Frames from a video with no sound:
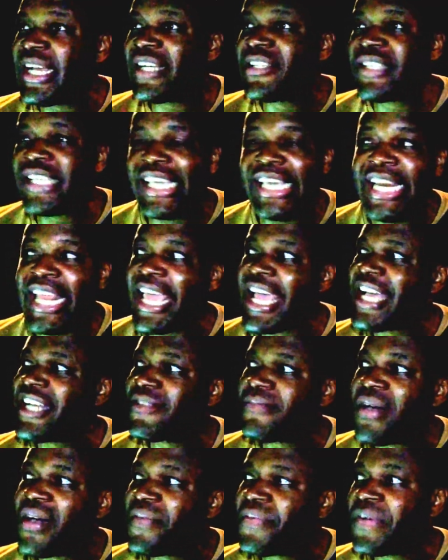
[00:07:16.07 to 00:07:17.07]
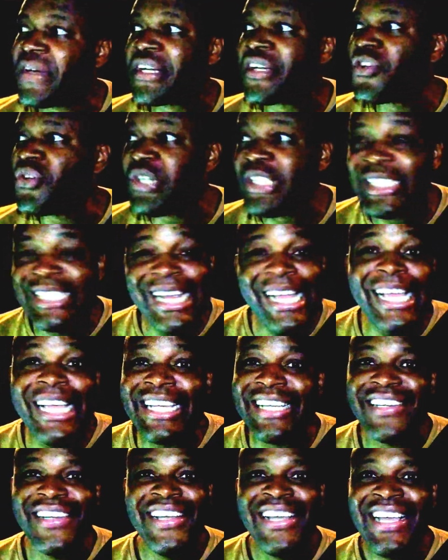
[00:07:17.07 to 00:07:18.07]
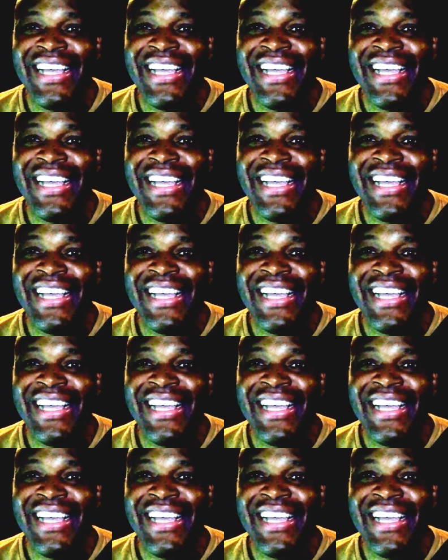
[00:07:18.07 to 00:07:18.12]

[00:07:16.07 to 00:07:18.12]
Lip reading: that skinny ass motherfucker, you dick.